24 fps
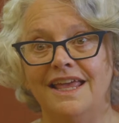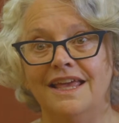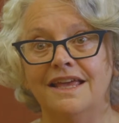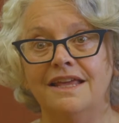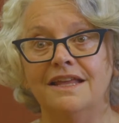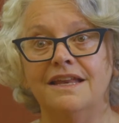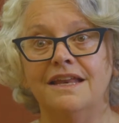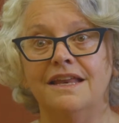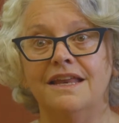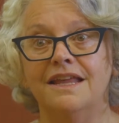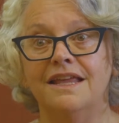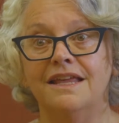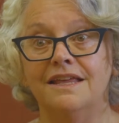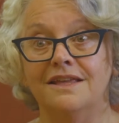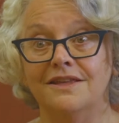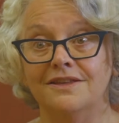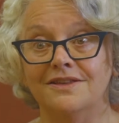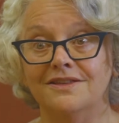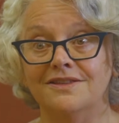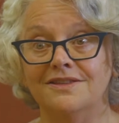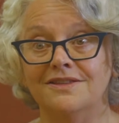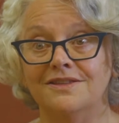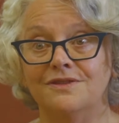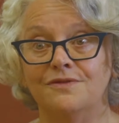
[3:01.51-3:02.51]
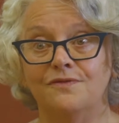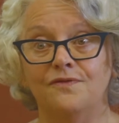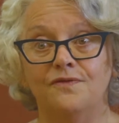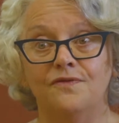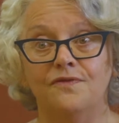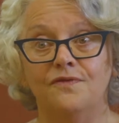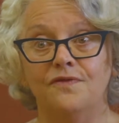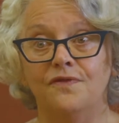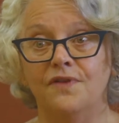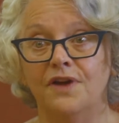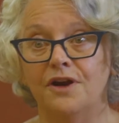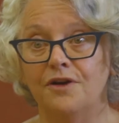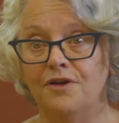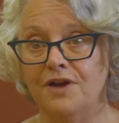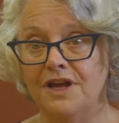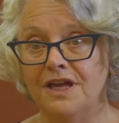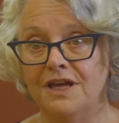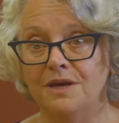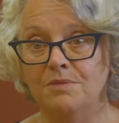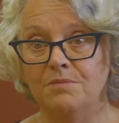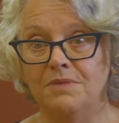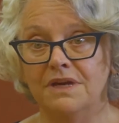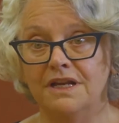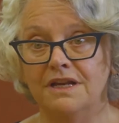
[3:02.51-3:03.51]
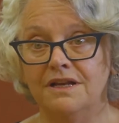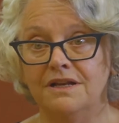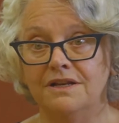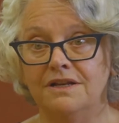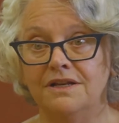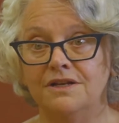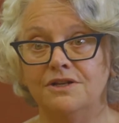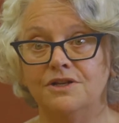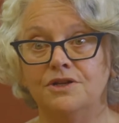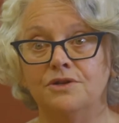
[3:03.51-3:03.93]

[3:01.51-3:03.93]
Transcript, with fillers: it is very committed